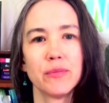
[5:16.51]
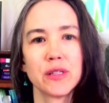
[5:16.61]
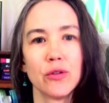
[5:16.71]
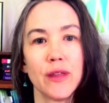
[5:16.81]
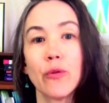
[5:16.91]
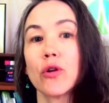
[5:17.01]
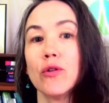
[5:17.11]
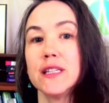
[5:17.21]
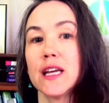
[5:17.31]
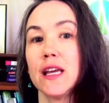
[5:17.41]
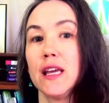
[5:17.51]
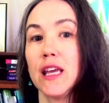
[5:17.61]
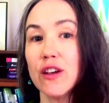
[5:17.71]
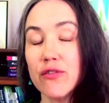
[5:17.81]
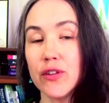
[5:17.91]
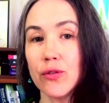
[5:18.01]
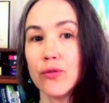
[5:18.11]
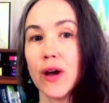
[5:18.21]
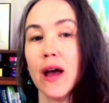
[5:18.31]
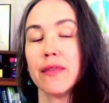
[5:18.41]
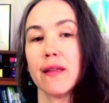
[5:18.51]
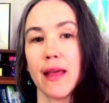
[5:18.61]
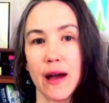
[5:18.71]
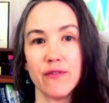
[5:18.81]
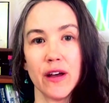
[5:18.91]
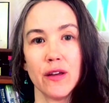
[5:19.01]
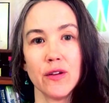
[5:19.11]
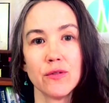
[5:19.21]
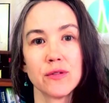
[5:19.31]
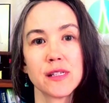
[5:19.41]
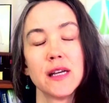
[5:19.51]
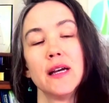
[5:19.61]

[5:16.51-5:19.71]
So they were going to give you the lab values